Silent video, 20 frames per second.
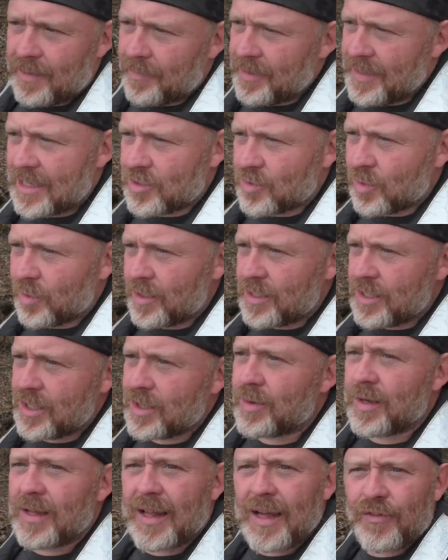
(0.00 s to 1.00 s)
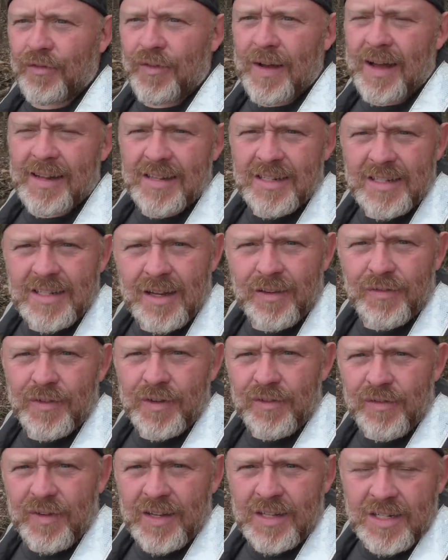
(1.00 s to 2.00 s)
I mean, that's what we do. We like finding stuff
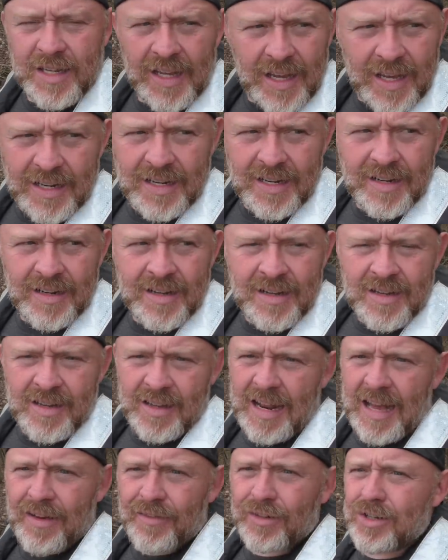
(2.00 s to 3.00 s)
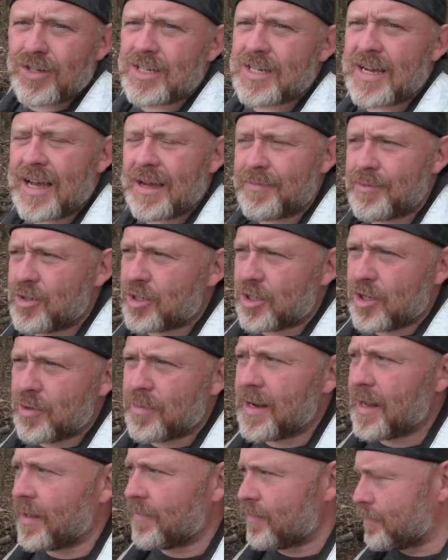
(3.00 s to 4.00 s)
and investigating and having a good time just
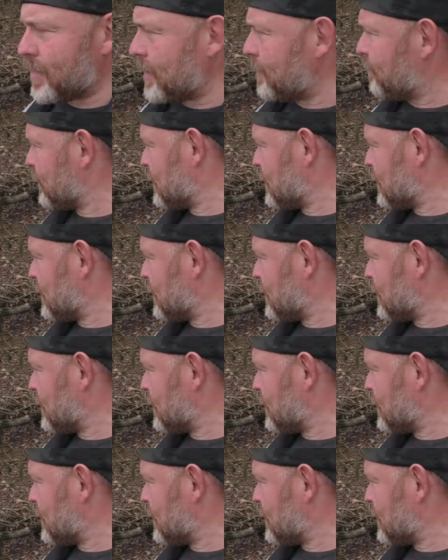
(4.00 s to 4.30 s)
scuba diving. But